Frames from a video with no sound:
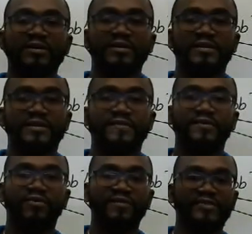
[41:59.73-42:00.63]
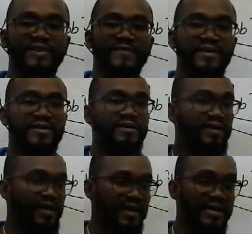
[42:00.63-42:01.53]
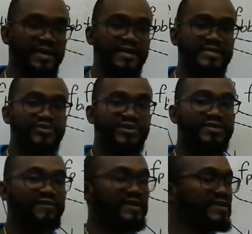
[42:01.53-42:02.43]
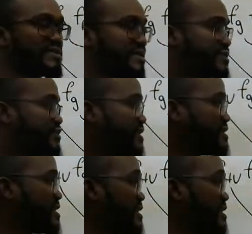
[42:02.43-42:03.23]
the flow of traffic. Again, intuitively, nothing strange here.